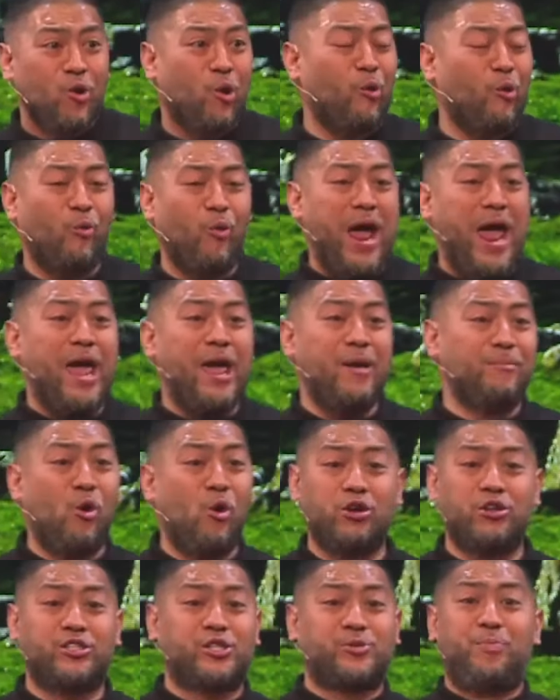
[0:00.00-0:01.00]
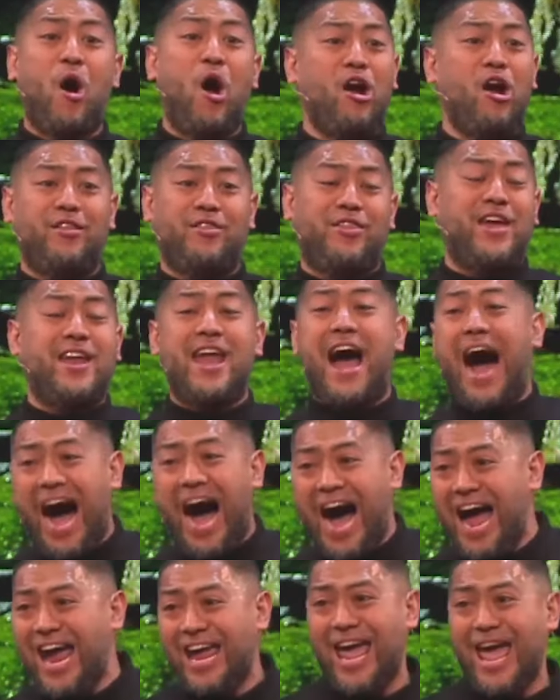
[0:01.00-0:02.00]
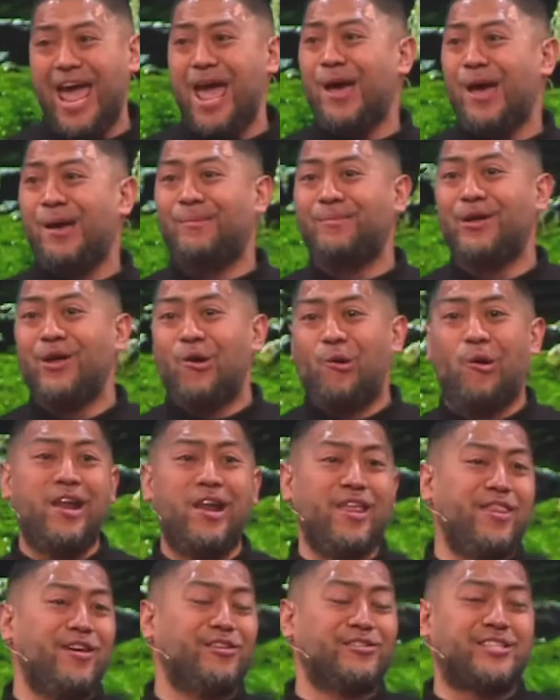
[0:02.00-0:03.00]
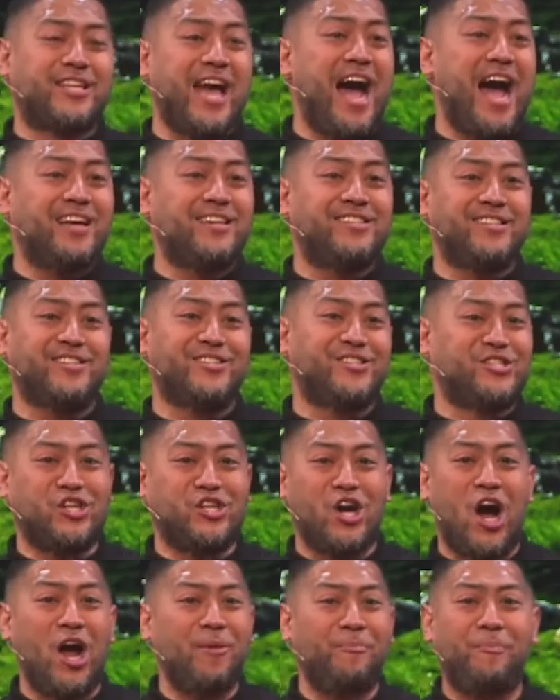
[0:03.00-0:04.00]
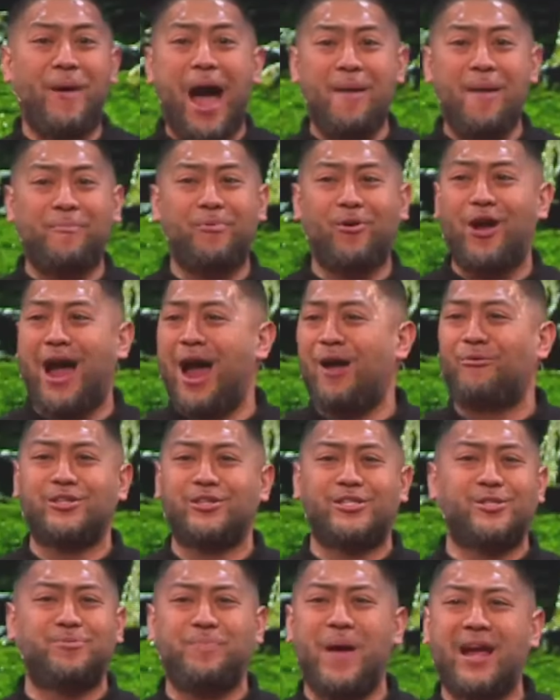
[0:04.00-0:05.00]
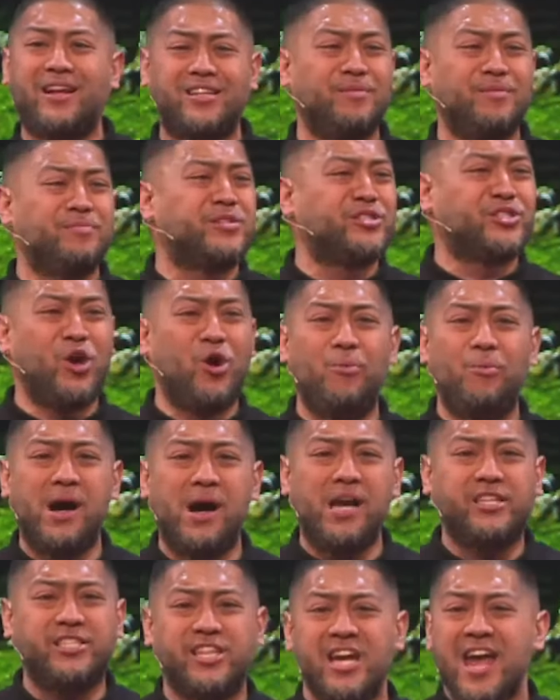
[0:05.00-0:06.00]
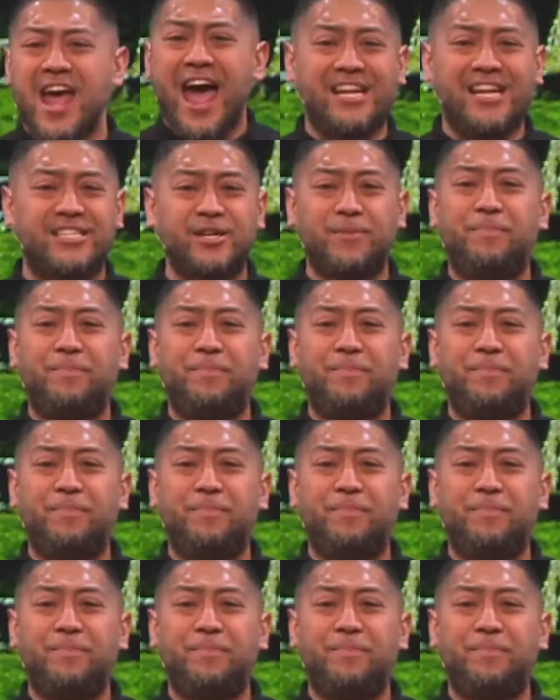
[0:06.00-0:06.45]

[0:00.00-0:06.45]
who are way more smart than I am. One of those guys is John Piper. I respect him so much as